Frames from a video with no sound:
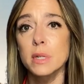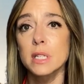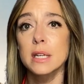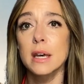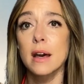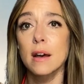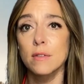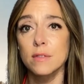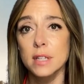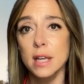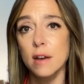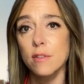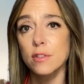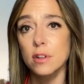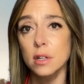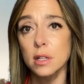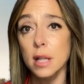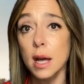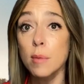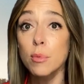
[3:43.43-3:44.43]
but to have deaf
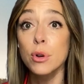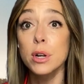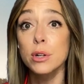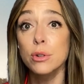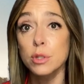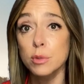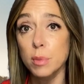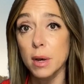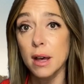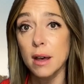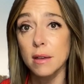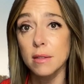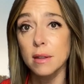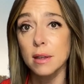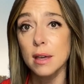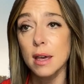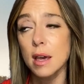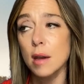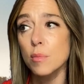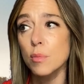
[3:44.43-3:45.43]
collaborators behind
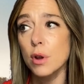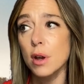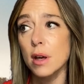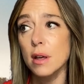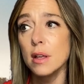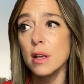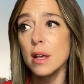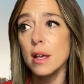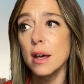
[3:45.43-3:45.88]
the camera.